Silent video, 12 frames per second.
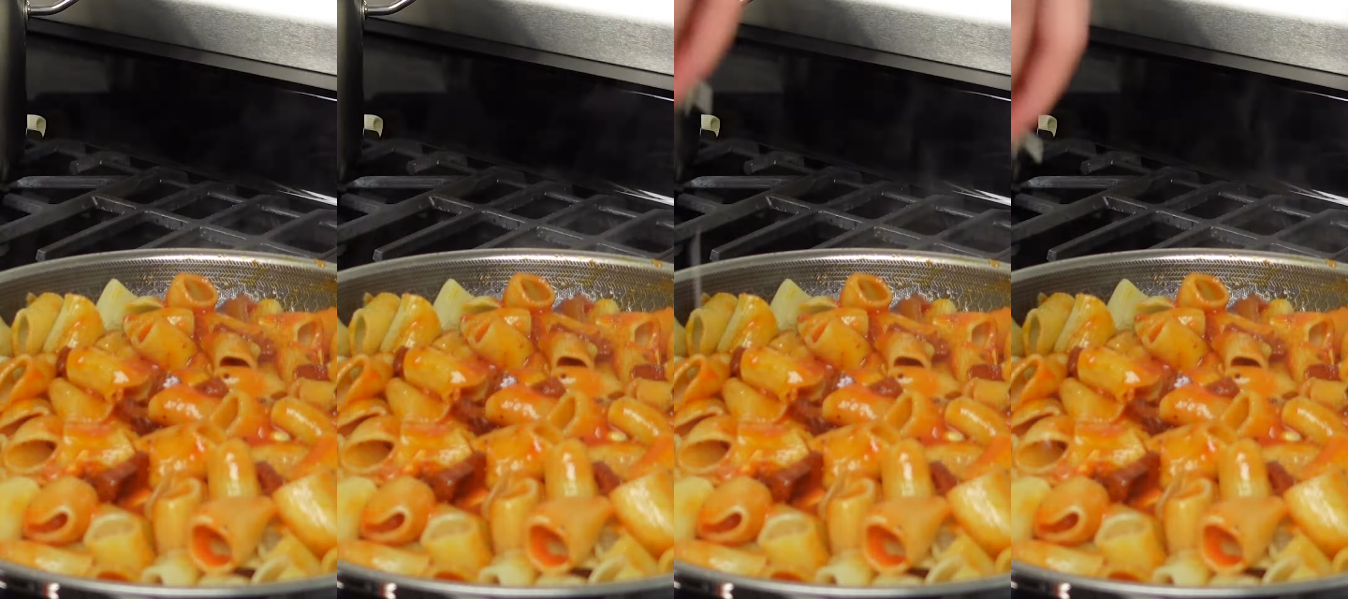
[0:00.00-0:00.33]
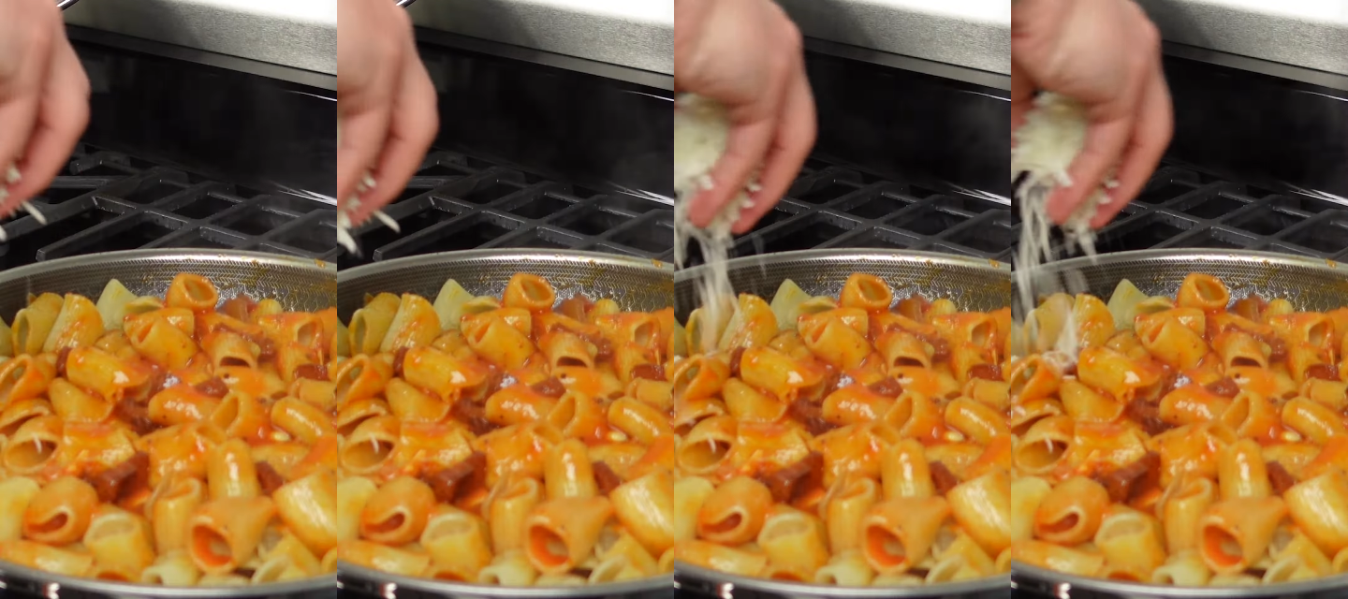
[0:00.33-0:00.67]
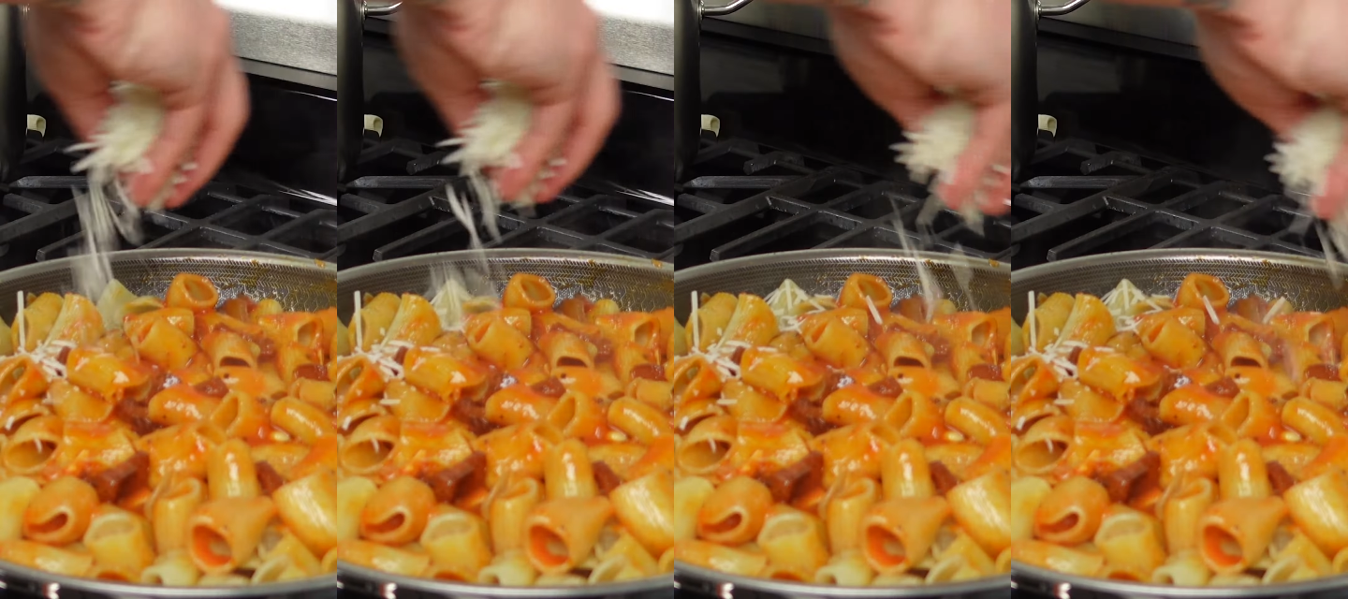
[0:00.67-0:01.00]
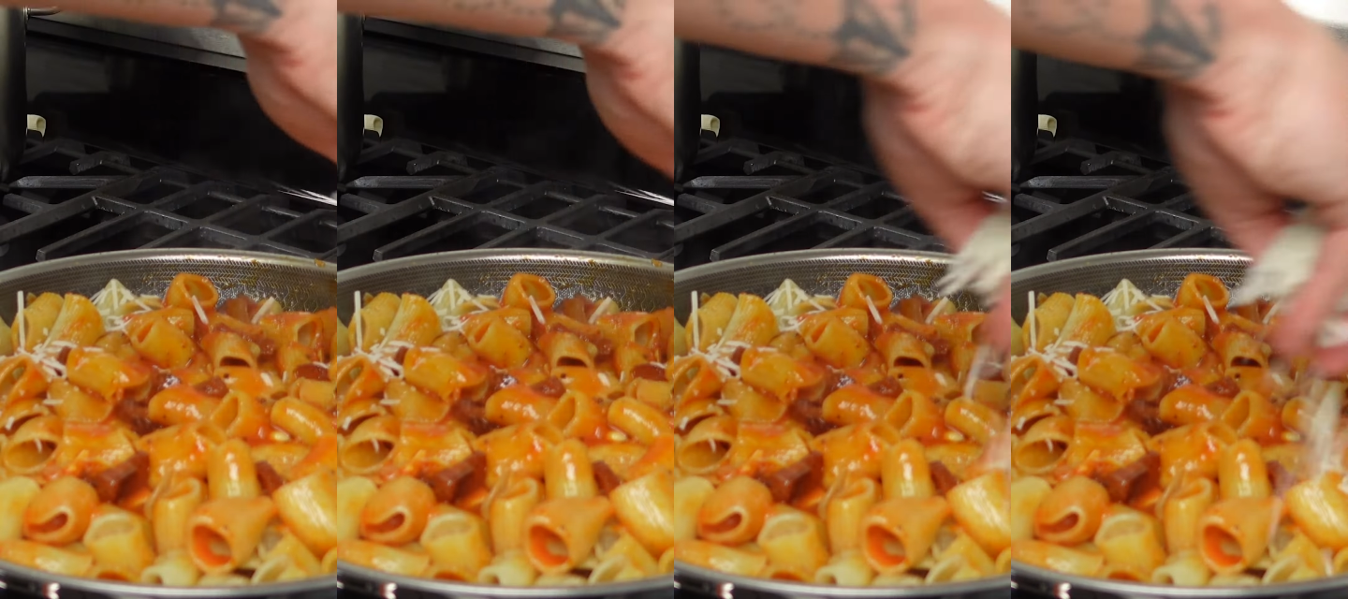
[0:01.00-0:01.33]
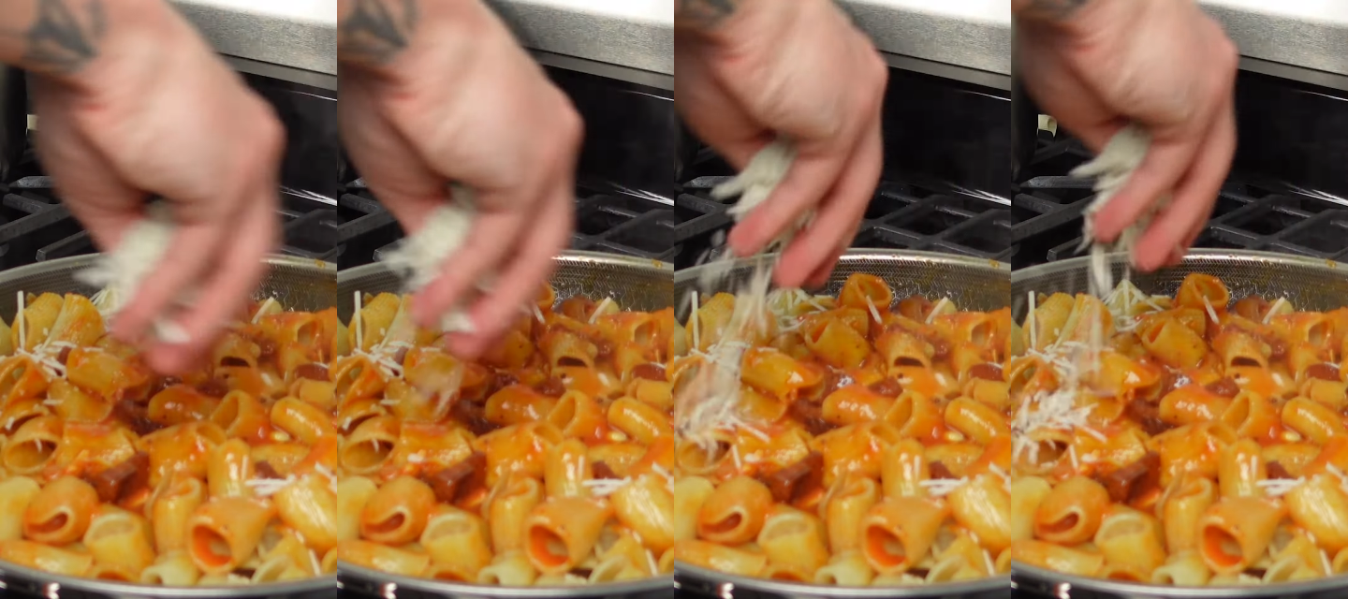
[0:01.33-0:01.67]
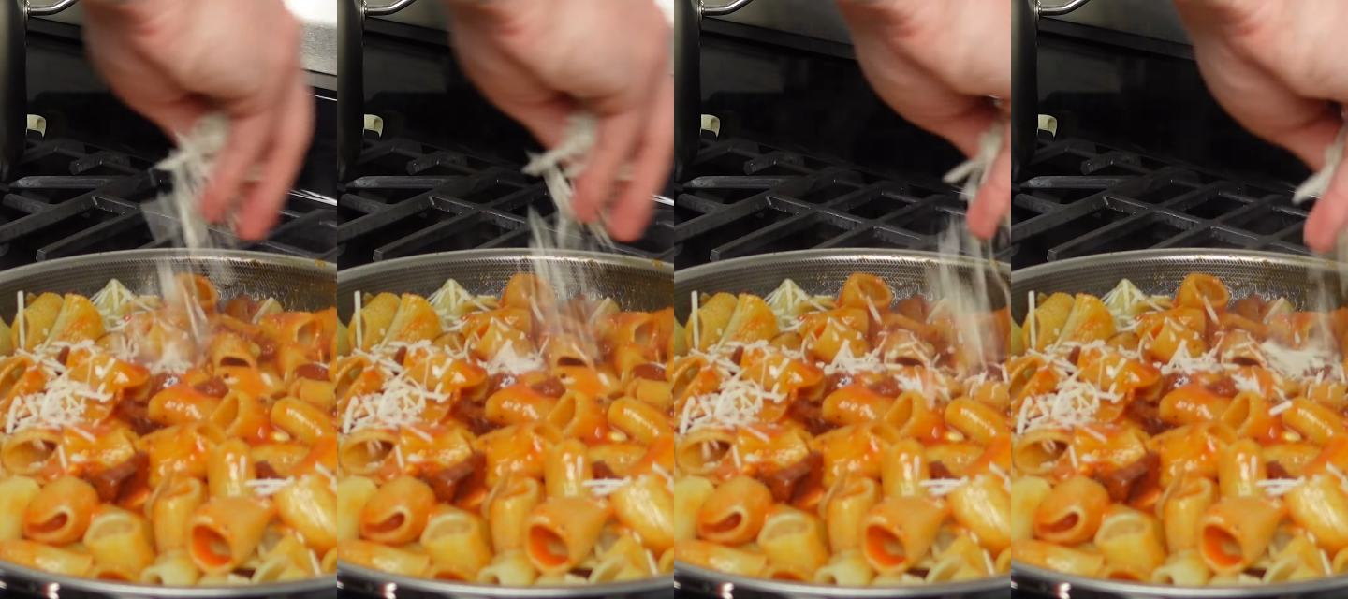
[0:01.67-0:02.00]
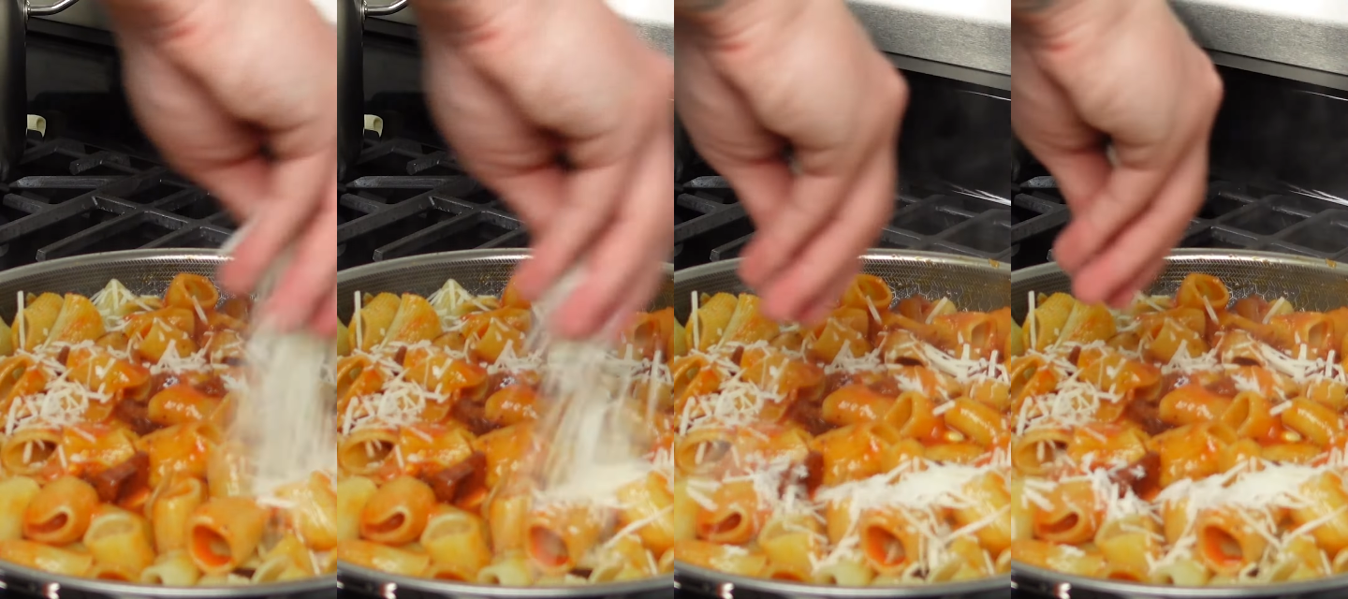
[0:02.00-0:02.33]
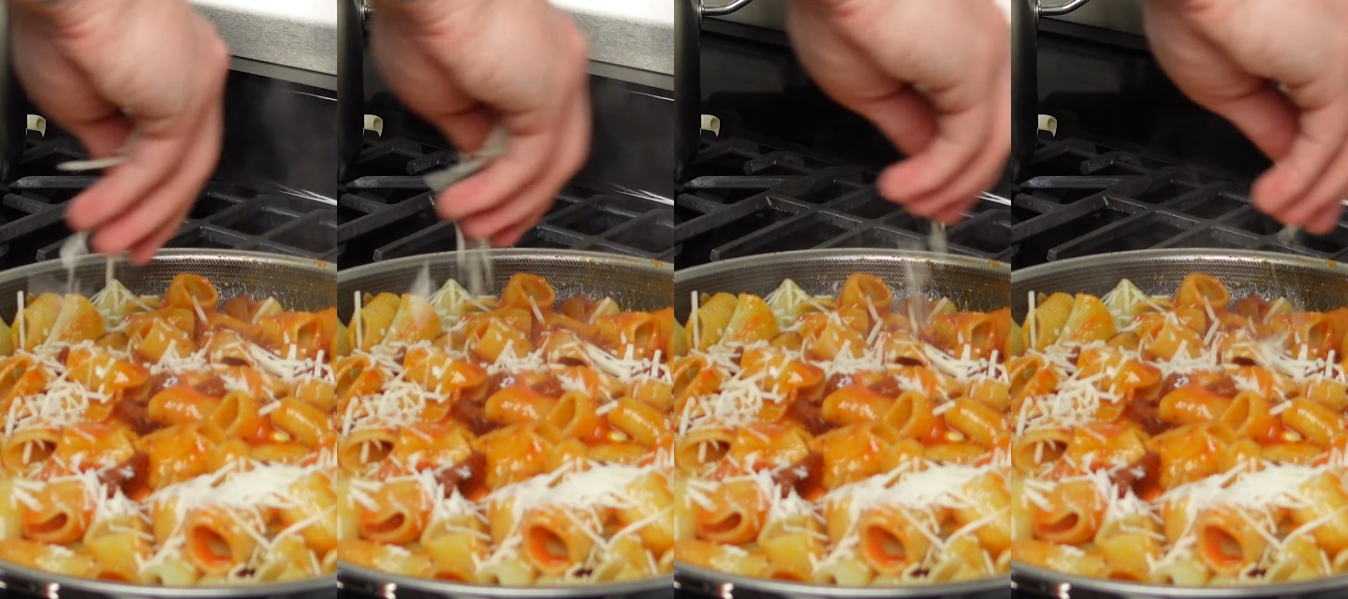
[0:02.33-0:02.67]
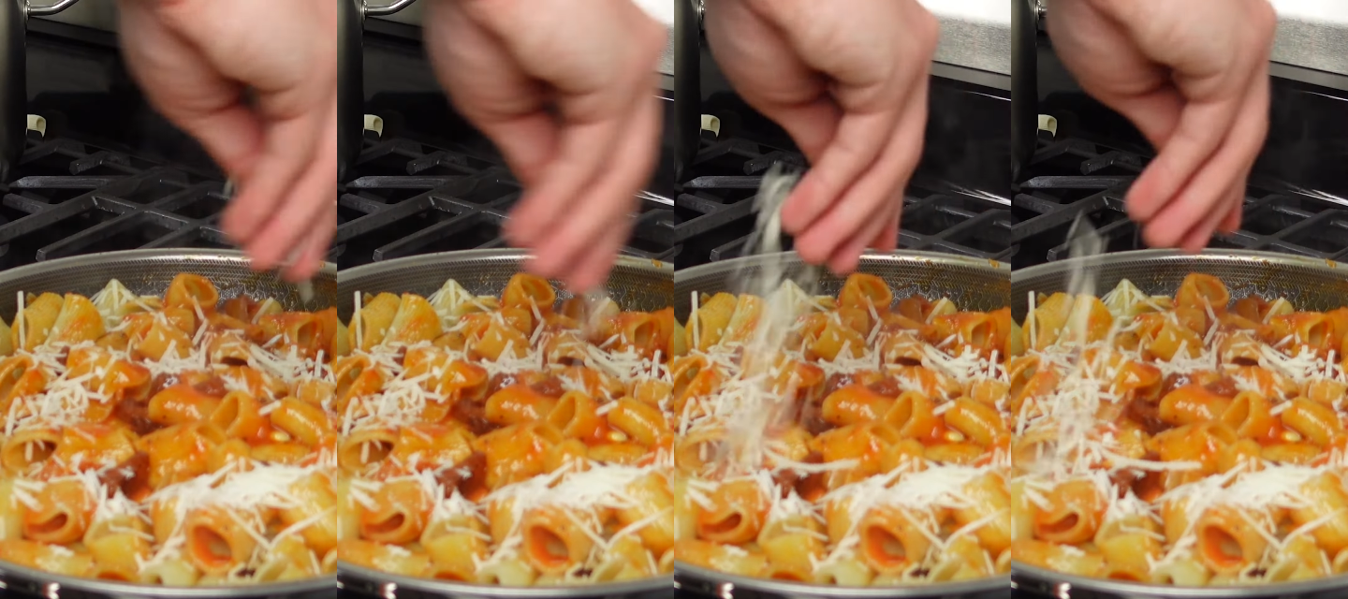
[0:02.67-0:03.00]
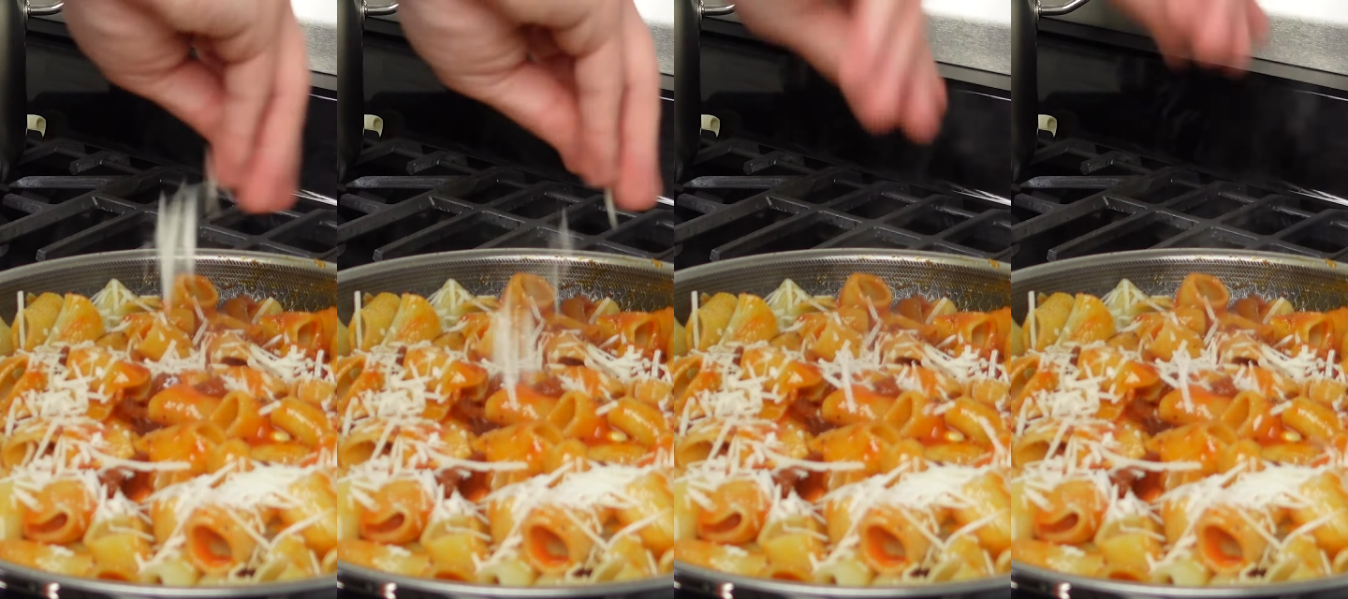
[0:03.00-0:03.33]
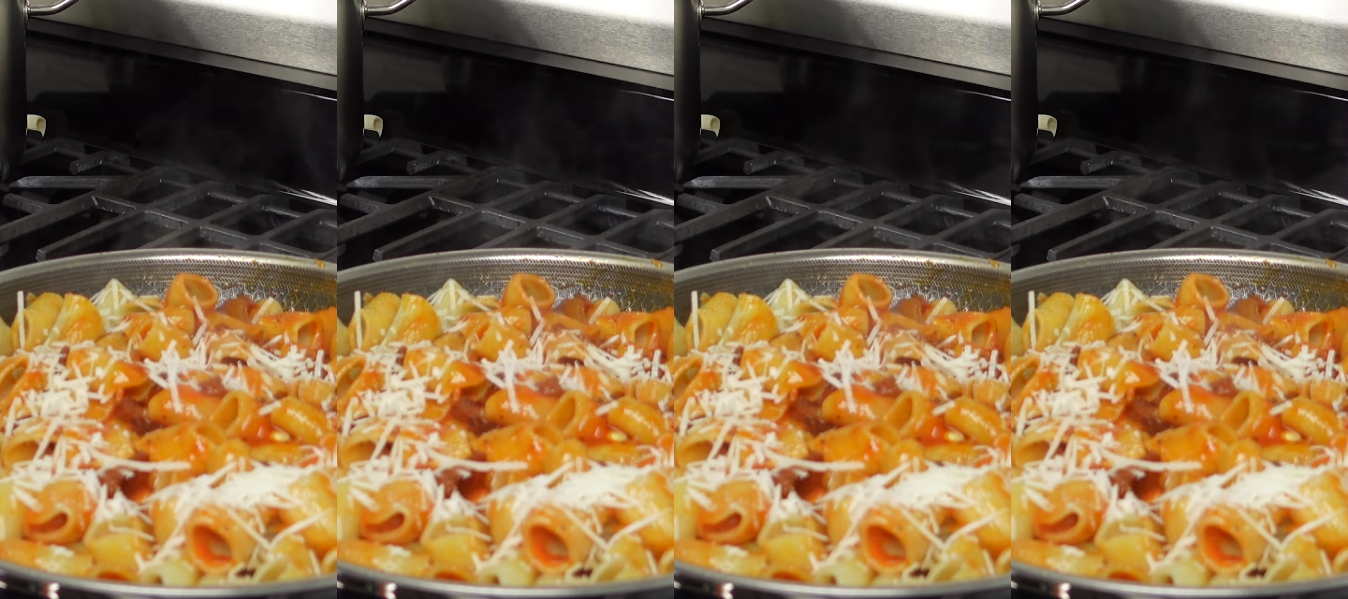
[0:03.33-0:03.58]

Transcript: Nobody's mouth can be seen.